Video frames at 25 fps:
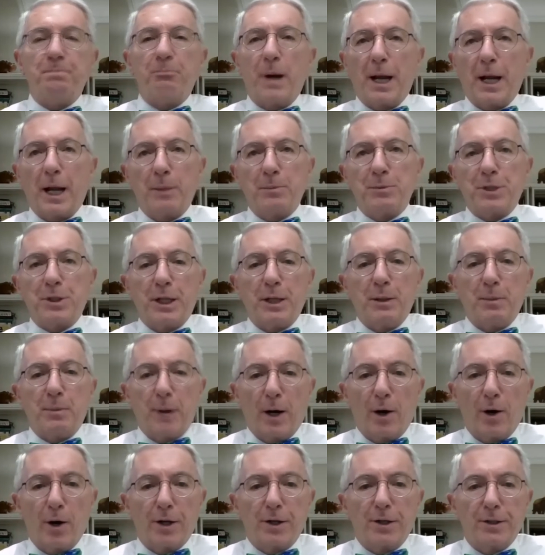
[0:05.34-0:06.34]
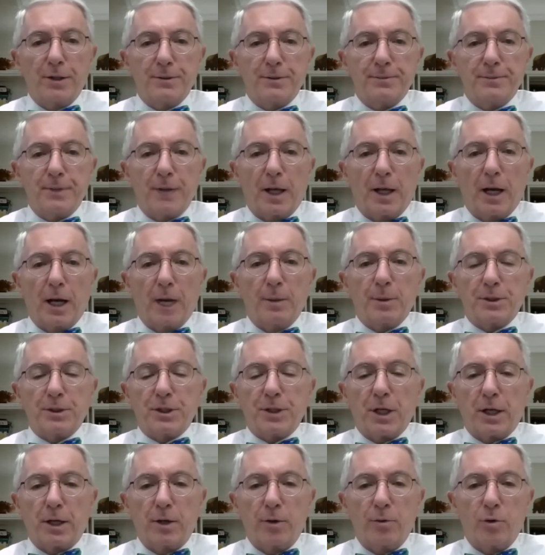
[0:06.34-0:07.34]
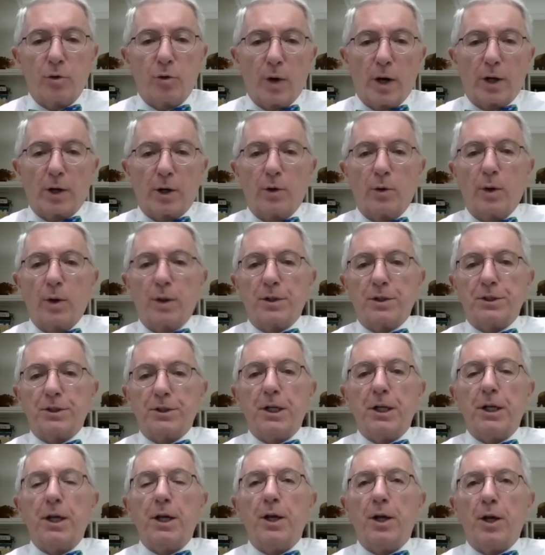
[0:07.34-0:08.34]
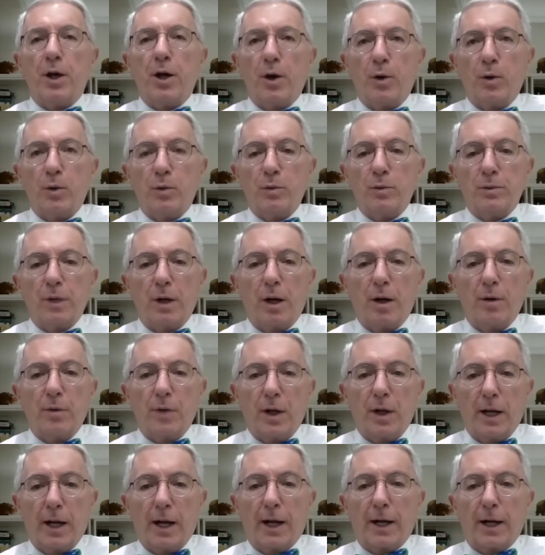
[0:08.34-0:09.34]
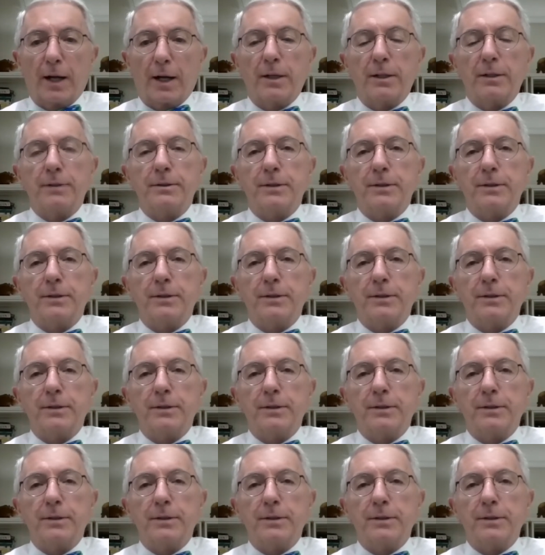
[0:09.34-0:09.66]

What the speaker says: my name is Lee Barrett, and I'm Executive Director and CEO of ENAC,